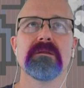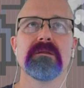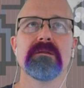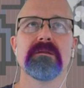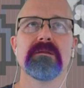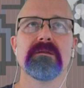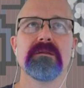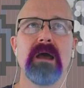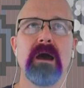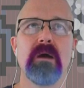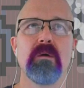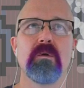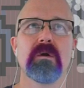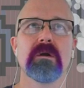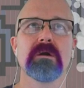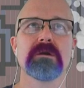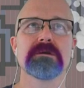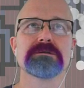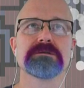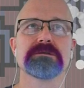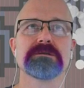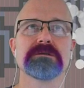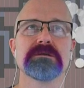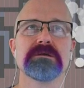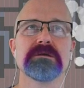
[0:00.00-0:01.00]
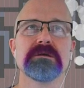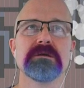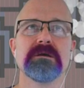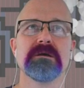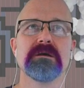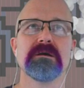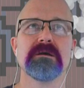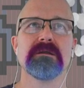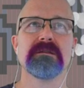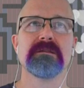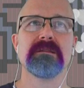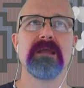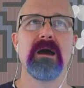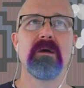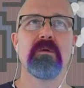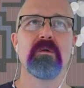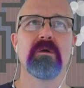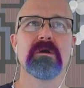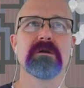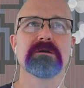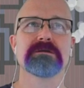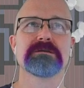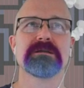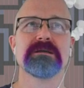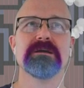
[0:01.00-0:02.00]
works. That
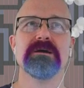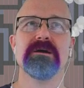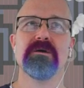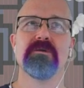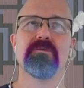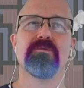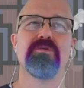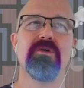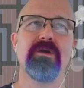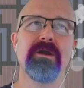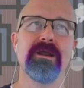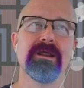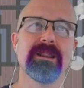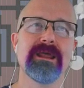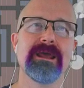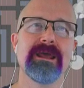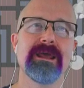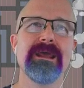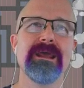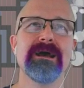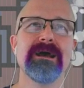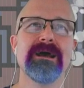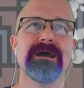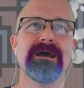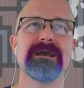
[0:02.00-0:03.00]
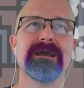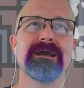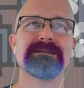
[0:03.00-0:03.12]
works. Really? It's